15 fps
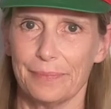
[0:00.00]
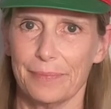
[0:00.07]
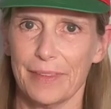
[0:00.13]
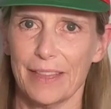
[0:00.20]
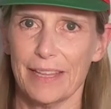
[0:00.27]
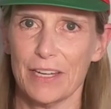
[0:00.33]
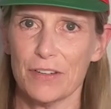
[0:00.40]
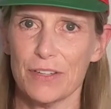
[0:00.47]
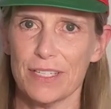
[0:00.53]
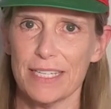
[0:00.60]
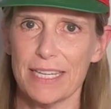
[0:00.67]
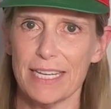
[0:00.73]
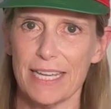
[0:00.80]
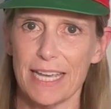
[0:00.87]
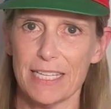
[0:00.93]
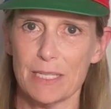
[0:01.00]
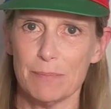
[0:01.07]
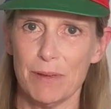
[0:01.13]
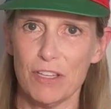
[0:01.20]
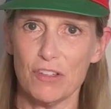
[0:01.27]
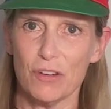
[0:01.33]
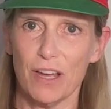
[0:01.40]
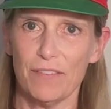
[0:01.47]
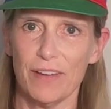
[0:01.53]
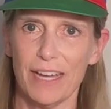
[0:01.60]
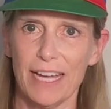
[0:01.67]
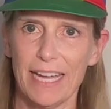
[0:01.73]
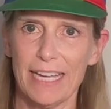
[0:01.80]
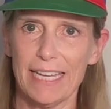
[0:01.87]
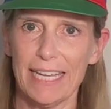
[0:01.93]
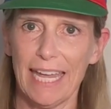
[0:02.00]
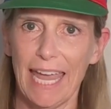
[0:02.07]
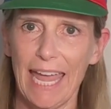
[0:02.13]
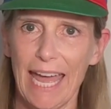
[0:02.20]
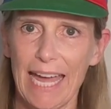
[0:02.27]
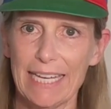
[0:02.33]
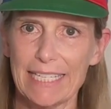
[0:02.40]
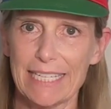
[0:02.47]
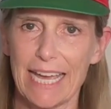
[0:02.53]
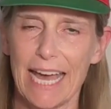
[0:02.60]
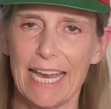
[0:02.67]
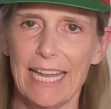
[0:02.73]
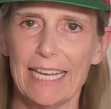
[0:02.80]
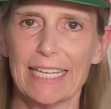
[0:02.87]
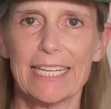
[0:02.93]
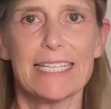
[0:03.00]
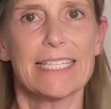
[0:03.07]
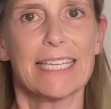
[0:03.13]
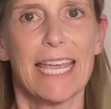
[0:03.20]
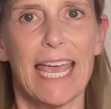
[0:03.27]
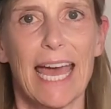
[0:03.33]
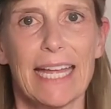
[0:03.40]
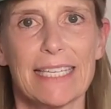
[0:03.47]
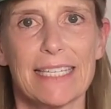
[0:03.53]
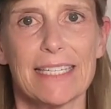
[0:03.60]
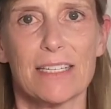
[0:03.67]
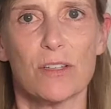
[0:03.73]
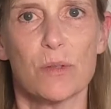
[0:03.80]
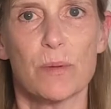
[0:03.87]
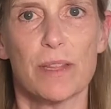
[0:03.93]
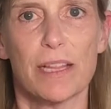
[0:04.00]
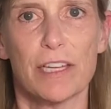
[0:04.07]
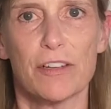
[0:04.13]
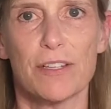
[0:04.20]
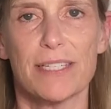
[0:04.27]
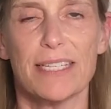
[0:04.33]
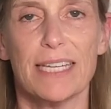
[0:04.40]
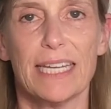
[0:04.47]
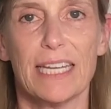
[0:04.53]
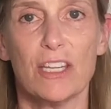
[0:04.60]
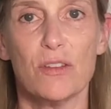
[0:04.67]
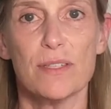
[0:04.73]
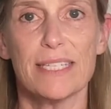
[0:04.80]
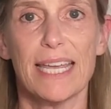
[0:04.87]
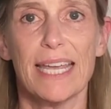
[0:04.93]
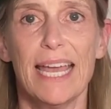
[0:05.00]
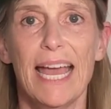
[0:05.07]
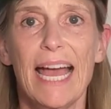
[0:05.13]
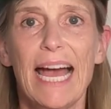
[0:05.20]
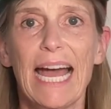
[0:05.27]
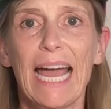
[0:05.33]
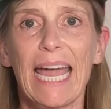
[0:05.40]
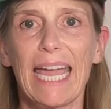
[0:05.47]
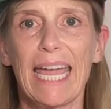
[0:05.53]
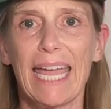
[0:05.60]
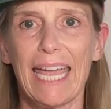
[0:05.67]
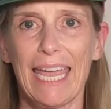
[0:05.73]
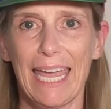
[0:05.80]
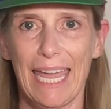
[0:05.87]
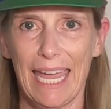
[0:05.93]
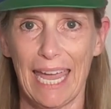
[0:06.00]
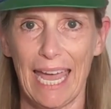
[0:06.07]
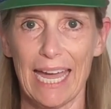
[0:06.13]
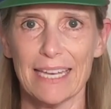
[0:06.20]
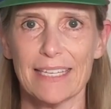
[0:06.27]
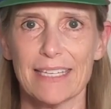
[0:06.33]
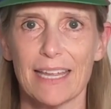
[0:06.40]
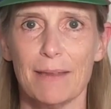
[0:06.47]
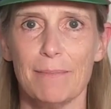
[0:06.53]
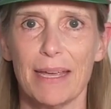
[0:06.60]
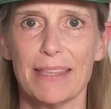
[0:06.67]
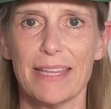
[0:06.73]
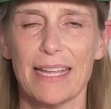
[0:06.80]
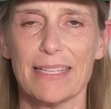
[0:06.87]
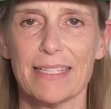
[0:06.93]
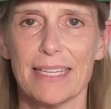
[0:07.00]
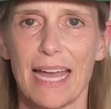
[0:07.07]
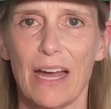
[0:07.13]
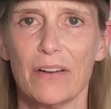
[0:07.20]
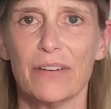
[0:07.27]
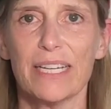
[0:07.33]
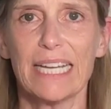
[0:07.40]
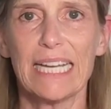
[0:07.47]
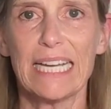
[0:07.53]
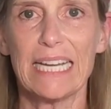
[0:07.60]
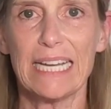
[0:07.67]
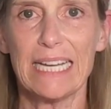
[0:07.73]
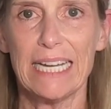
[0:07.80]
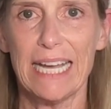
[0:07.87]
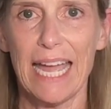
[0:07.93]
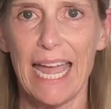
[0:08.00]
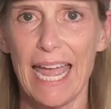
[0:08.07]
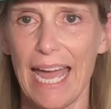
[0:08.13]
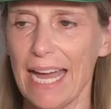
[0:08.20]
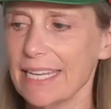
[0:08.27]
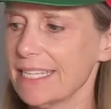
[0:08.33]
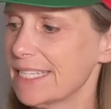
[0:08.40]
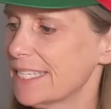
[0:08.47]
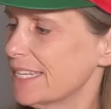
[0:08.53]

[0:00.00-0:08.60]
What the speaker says: The letter C has a picture of a cat on it, because cat starts with the letter C. Can you say cat and make that sound? Cat.